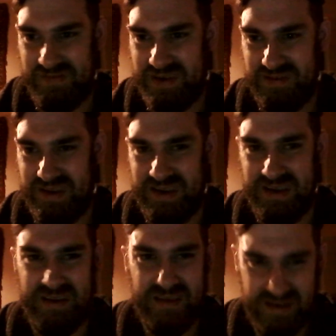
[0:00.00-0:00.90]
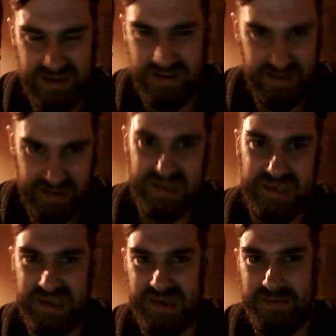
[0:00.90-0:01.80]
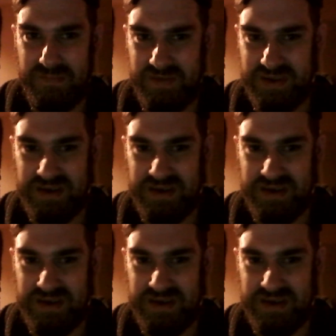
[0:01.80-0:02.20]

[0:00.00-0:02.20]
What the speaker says: very distinct.